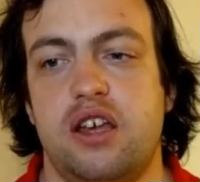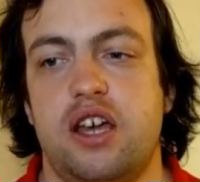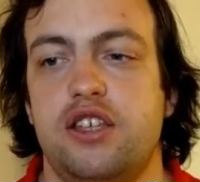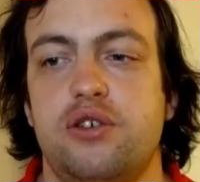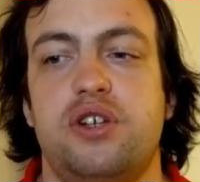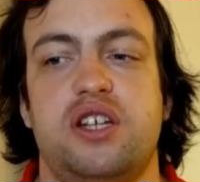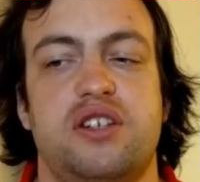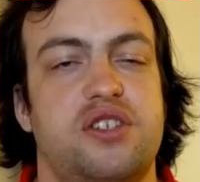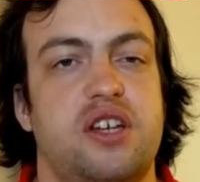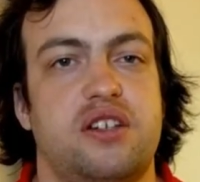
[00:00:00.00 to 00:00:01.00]
a new
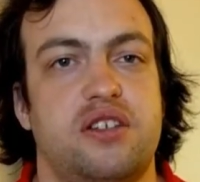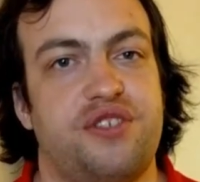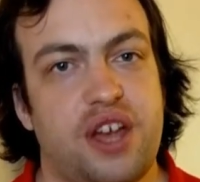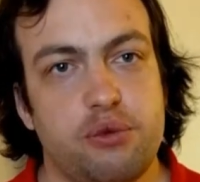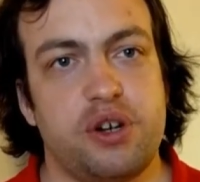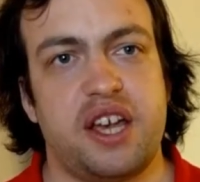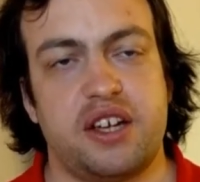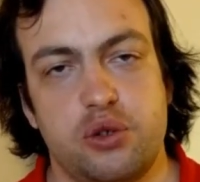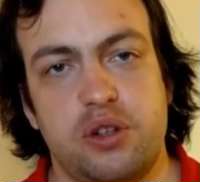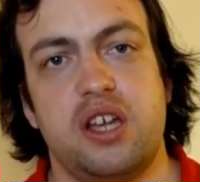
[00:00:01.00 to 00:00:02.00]
dataset that would
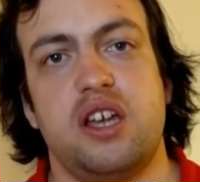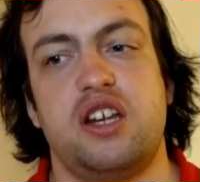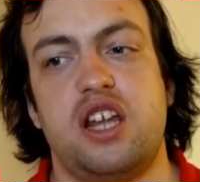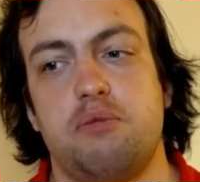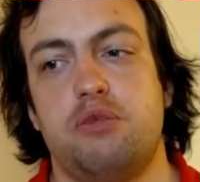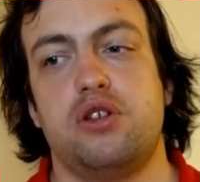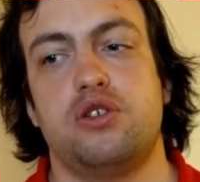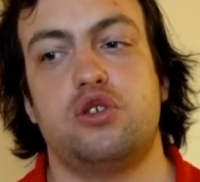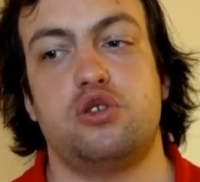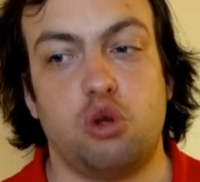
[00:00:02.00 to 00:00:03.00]
actually enable
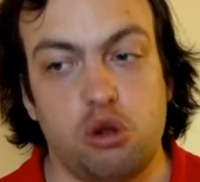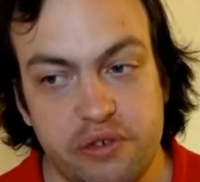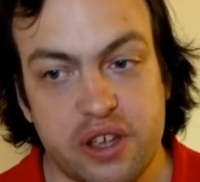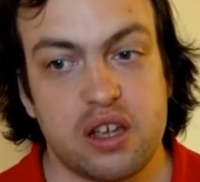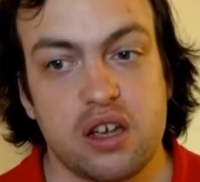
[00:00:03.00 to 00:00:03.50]
solving